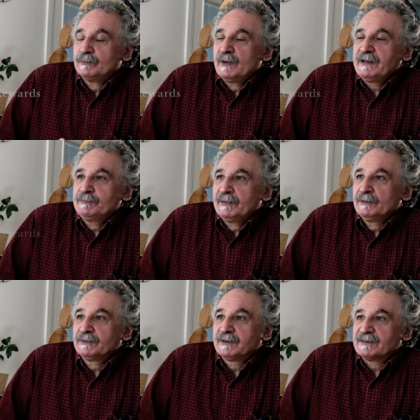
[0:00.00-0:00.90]
when you
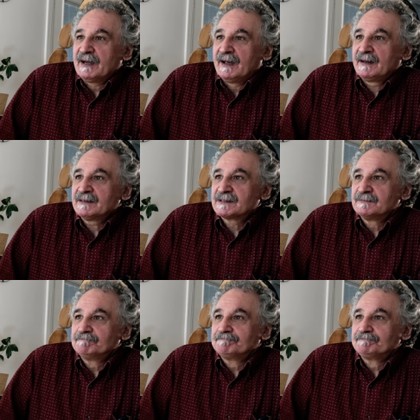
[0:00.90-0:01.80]
build
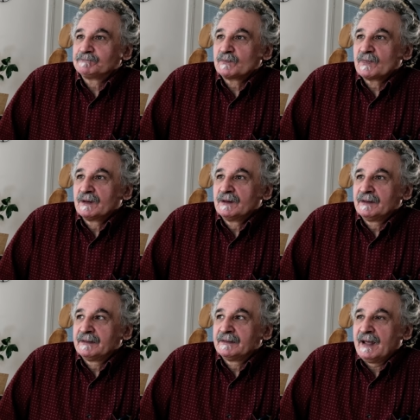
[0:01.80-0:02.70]
guitars
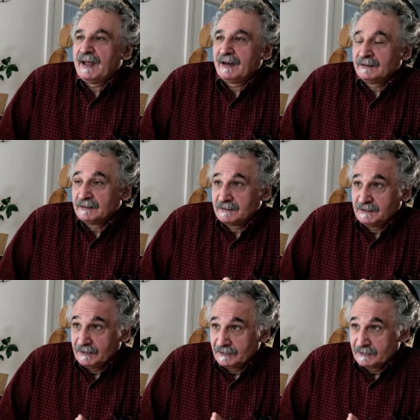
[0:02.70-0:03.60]
and
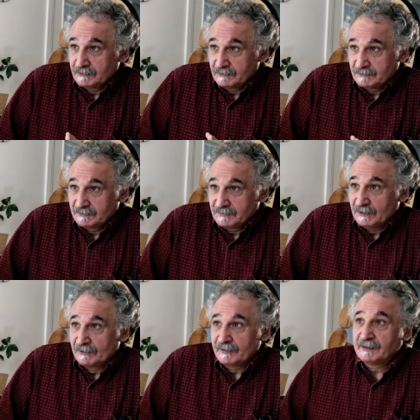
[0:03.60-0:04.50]
you,
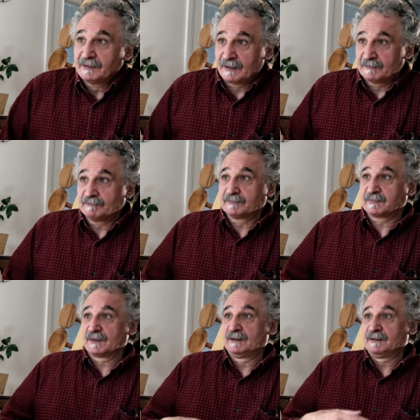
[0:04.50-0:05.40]
you're in the,
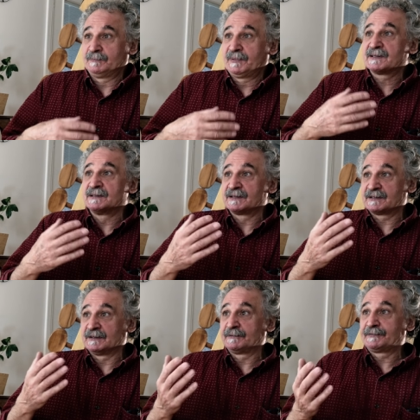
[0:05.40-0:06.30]
the
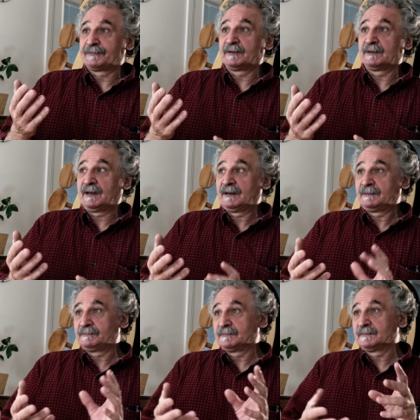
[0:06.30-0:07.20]
business of
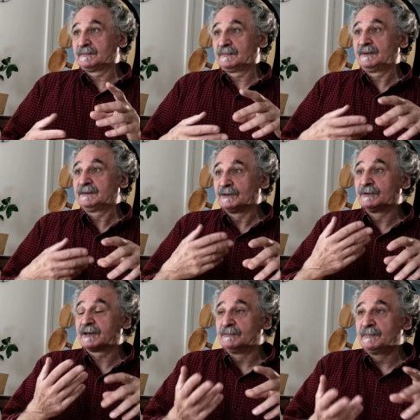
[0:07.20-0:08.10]
um,
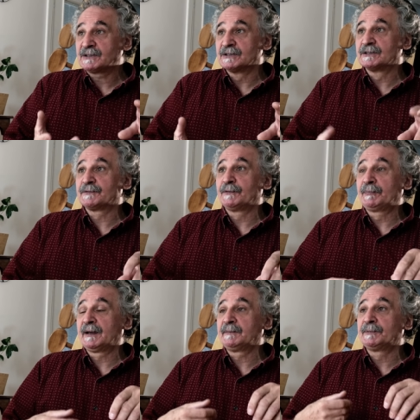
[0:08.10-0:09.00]
doing commissions for
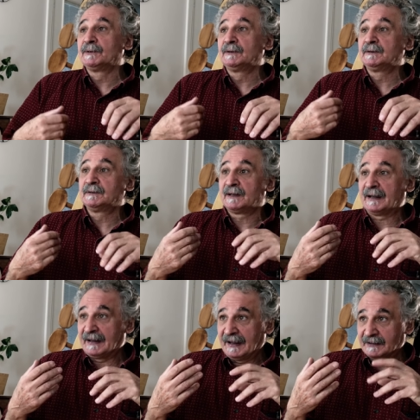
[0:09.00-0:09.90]
people
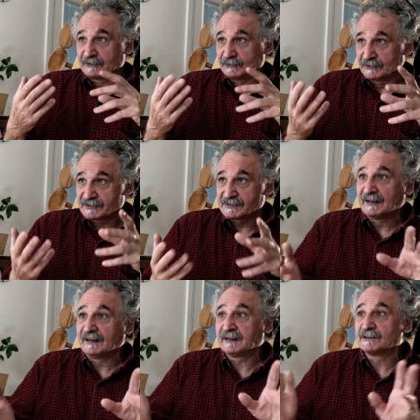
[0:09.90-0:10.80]
and or
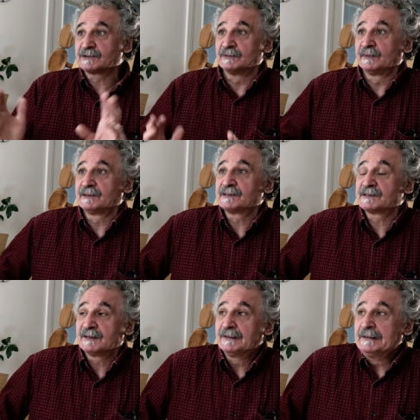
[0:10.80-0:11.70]
selling
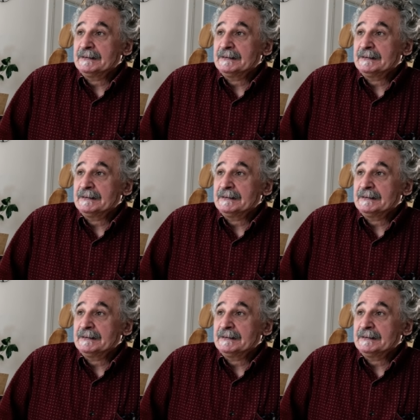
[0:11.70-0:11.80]
instruments,